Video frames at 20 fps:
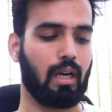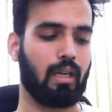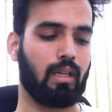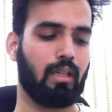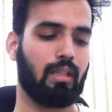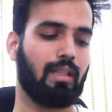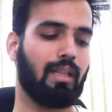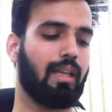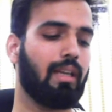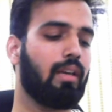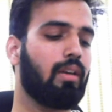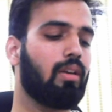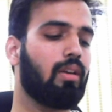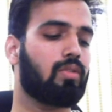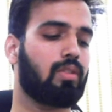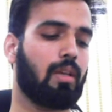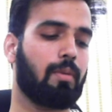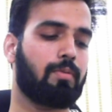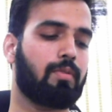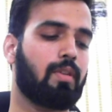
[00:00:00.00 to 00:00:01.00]
and then
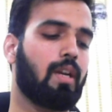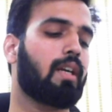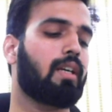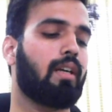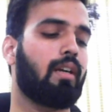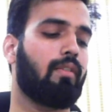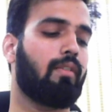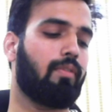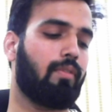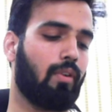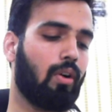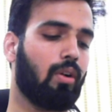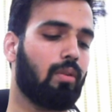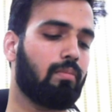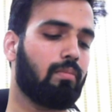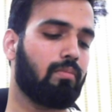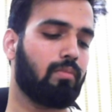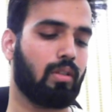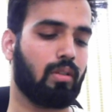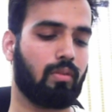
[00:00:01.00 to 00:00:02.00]
you subtract it
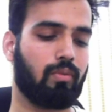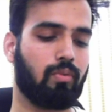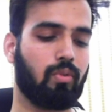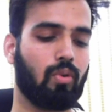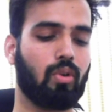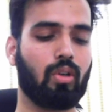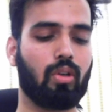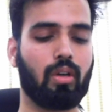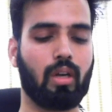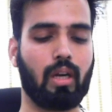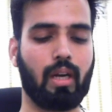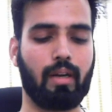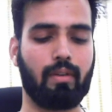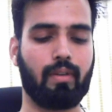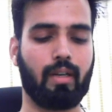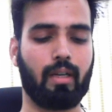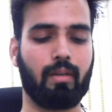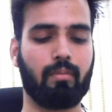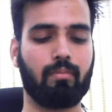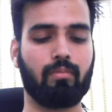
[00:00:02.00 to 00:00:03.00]
from the photon
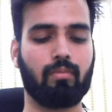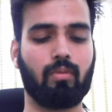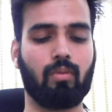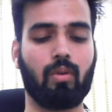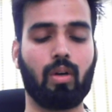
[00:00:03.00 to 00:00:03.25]
lifetime,